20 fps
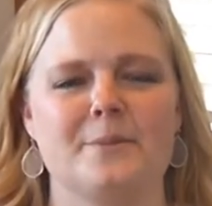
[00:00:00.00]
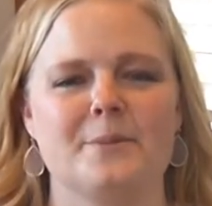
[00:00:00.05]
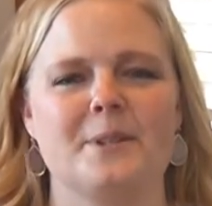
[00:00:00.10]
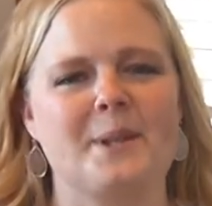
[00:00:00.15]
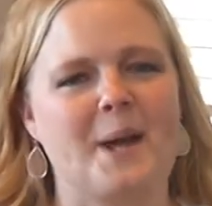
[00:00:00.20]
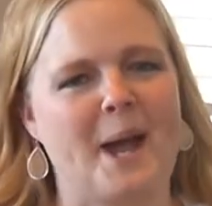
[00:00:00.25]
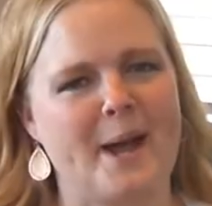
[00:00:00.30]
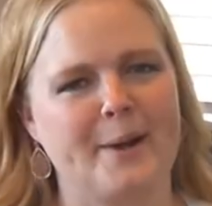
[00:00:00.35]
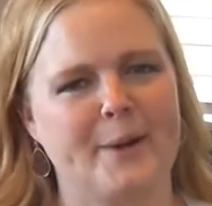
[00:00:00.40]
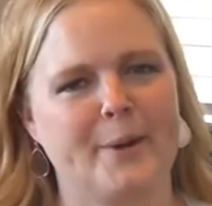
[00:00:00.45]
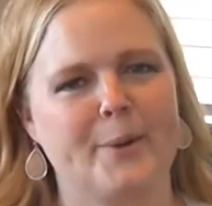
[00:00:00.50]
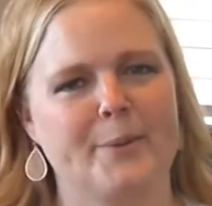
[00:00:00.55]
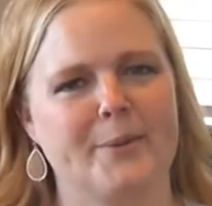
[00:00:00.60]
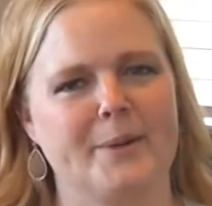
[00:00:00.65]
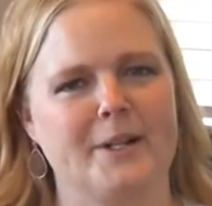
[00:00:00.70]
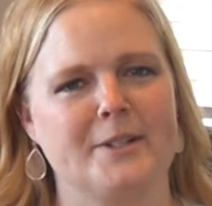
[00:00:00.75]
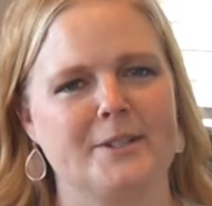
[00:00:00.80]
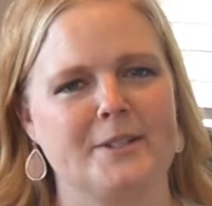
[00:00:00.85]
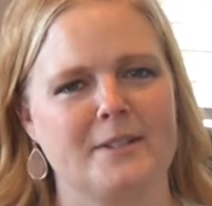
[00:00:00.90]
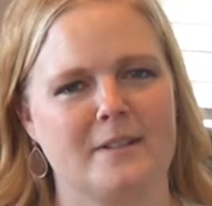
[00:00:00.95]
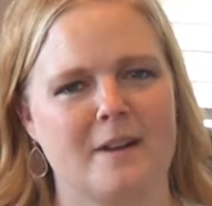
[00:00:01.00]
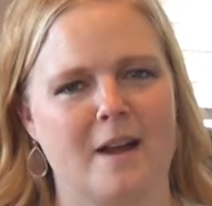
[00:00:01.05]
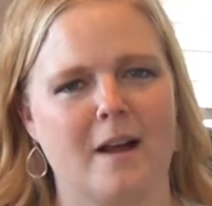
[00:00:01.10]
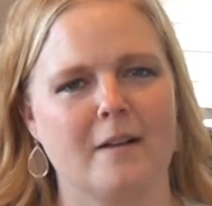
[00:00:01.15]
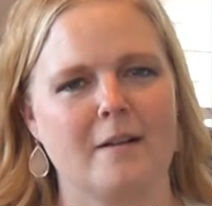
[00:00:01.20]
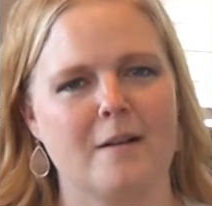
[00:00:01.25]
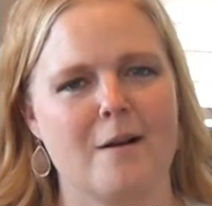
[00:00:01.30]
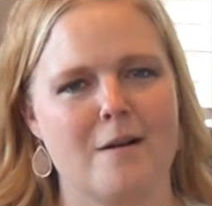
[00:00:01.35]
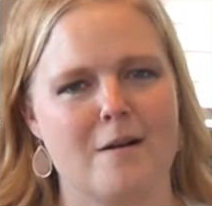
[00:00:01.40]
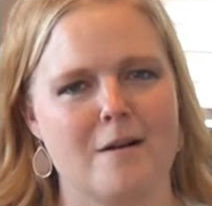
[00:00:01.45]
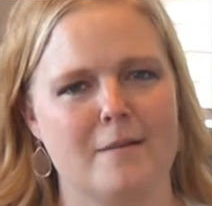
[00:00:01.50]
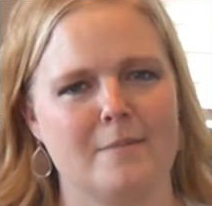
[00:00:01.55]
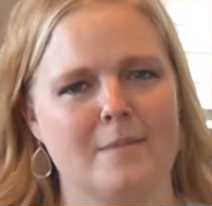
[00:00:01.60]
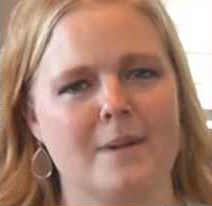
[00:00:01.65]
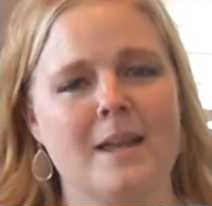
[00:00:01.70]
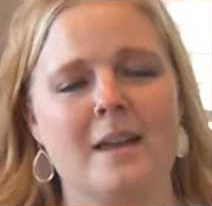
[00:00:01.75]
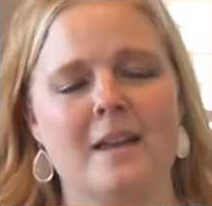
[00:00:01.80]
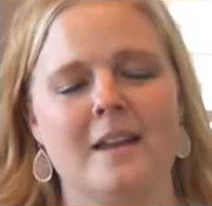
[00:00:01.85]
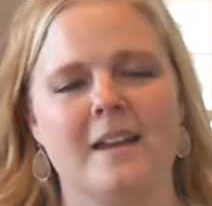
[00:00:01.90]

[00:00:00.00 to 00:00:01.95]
with agcareers.com,